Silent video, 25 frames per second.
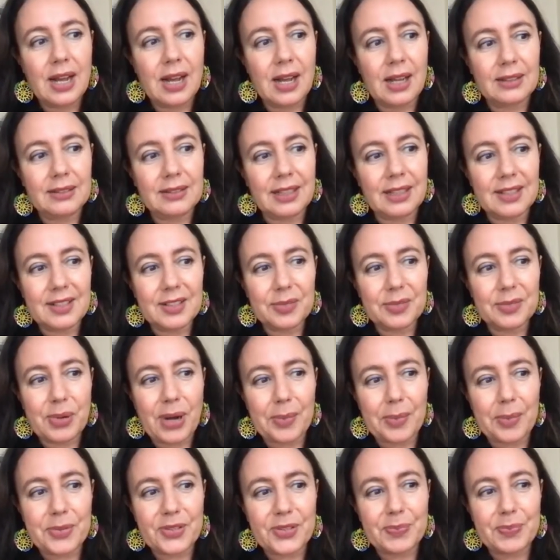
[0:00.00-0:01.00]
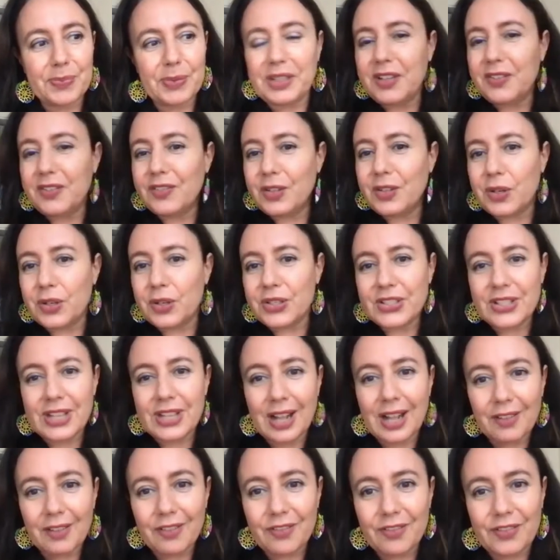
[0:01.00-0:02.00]
doesn't perhaps believe in
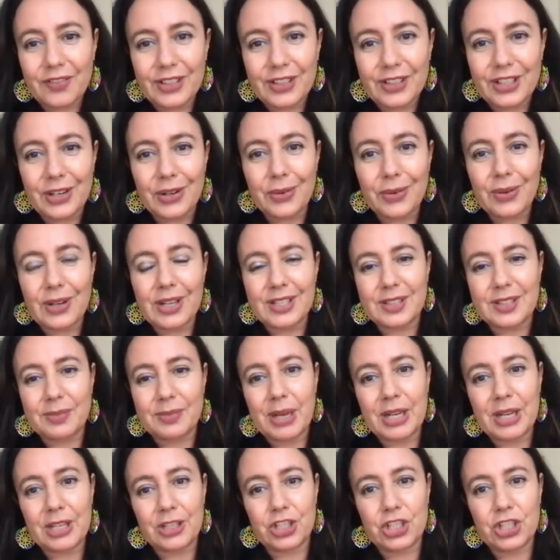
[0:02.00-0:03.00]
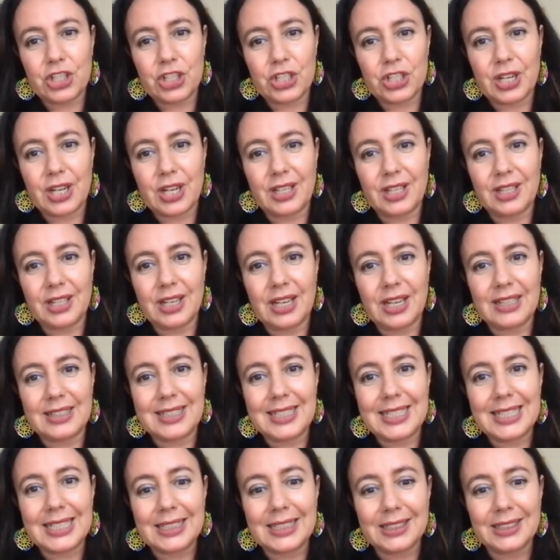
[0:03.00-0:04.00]
herself, as much
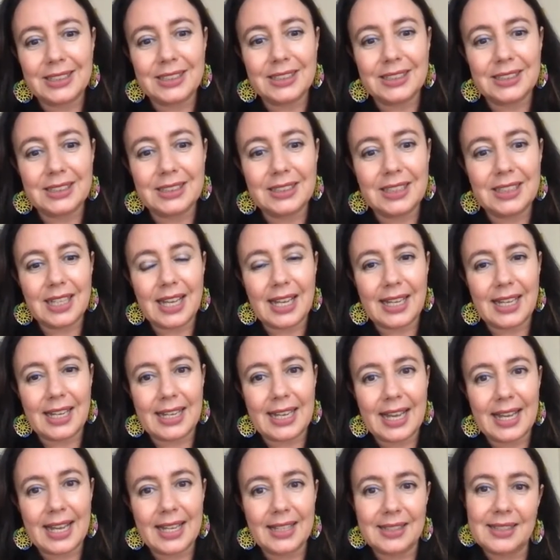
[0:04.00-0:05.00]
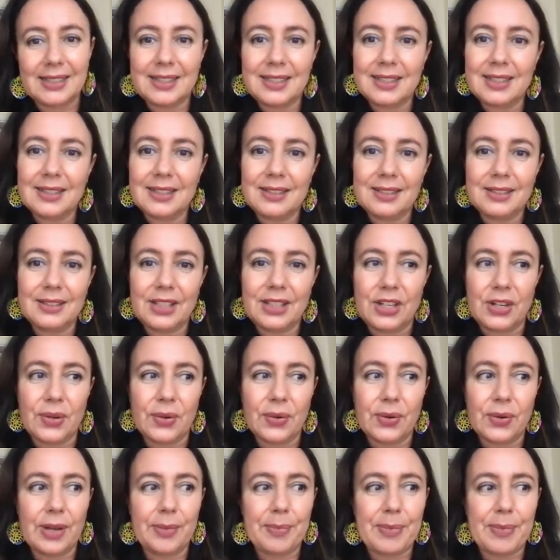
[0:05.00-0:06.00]
until get,
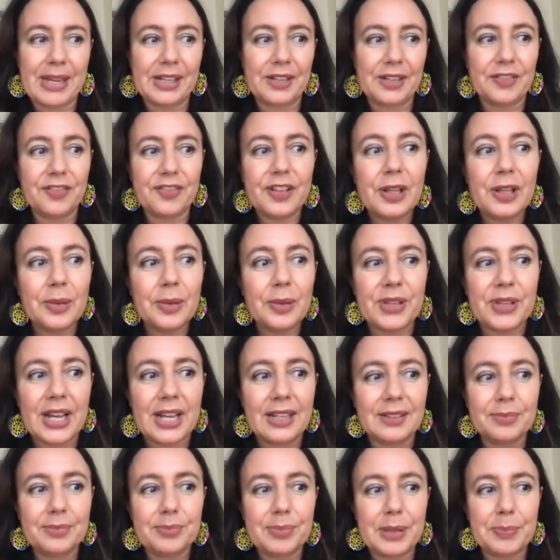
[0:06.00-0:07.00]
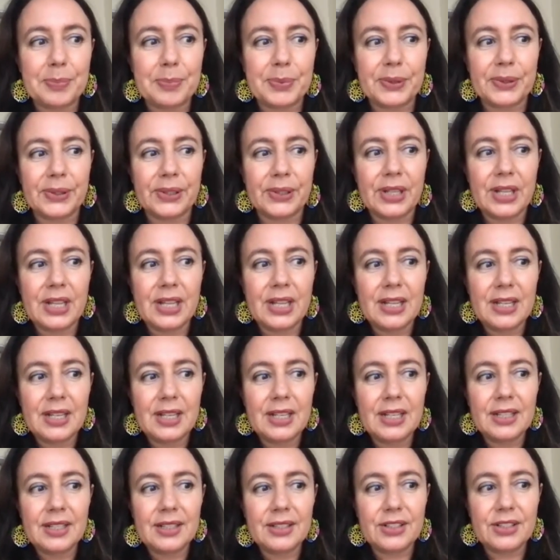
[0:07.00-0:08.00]
I make a film that people
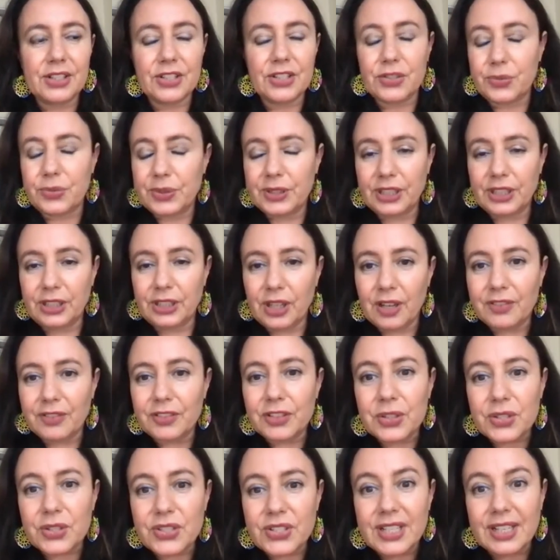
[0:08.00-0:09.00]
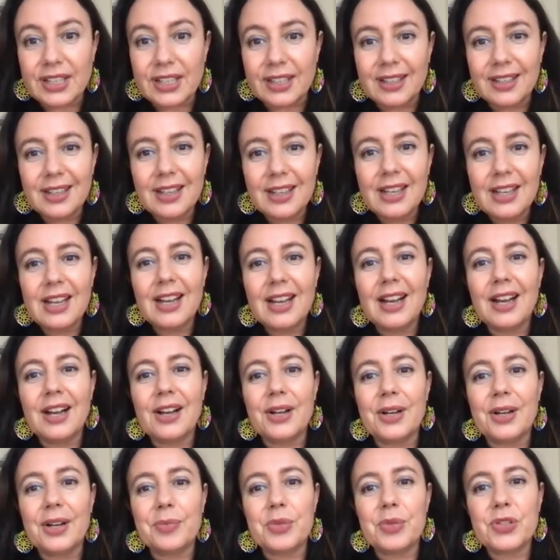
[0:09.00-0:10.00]
just really love to see.
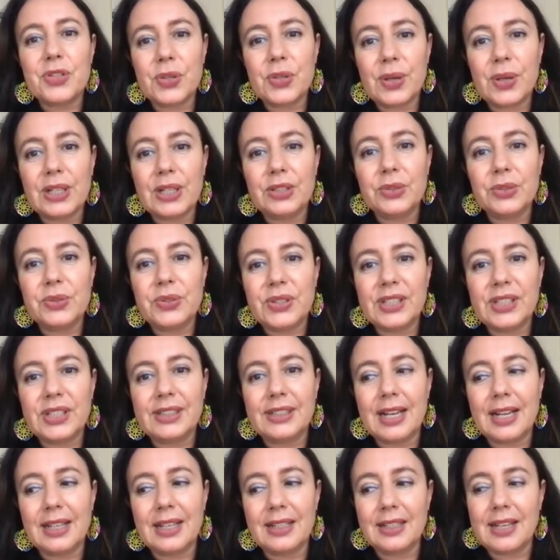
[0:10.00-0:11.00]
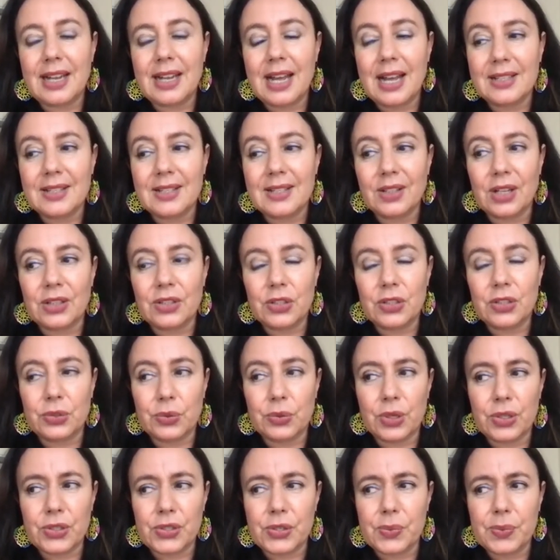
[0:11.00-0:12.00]
So I do think that it has a lot to
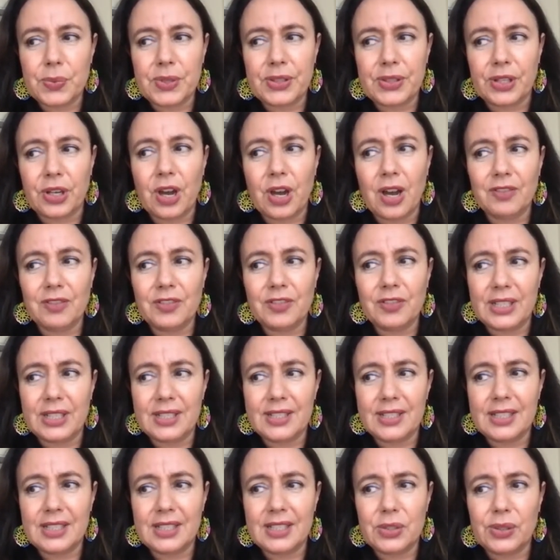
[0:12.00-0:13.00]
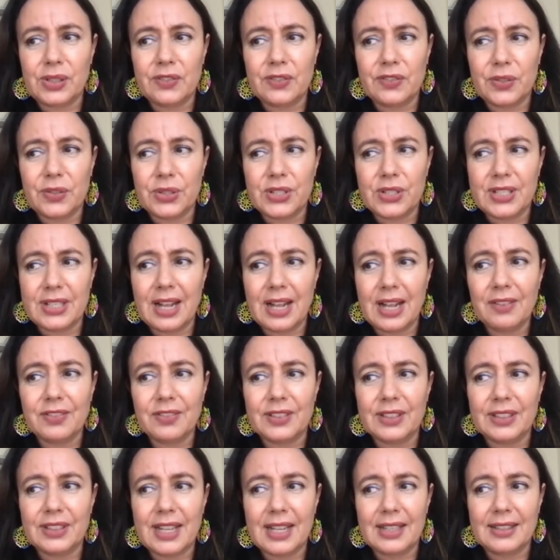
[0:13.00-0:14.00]
do also with the confidence that you give
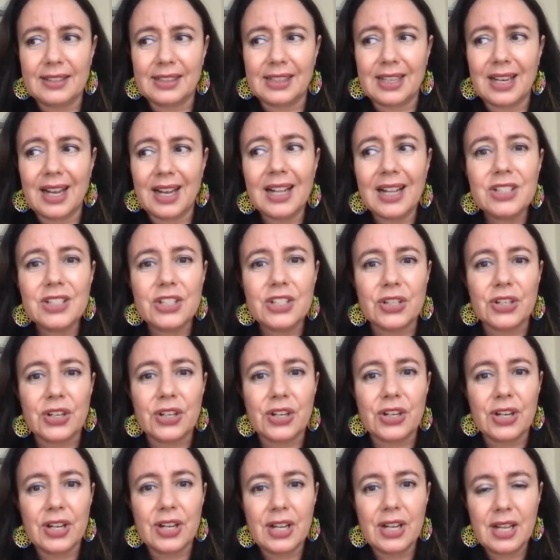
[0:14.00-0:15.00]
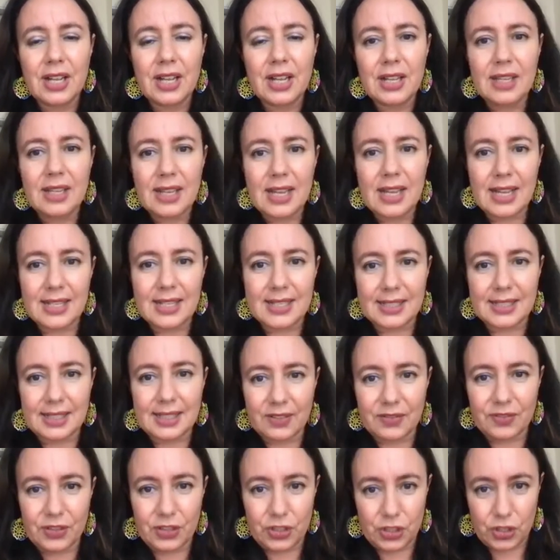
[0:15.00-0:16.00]
yourself and that the culture has
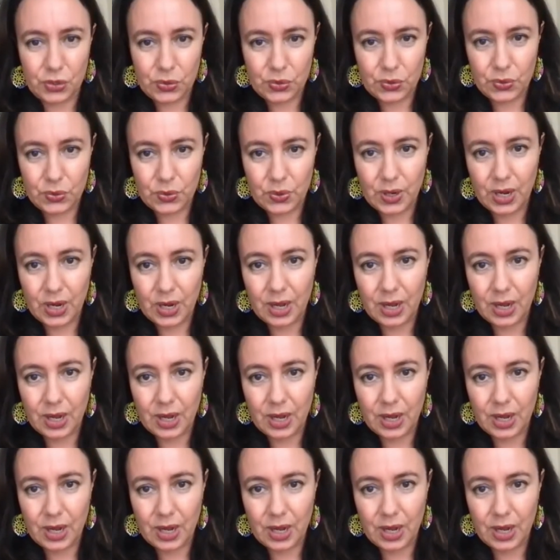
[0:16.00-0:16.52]
given you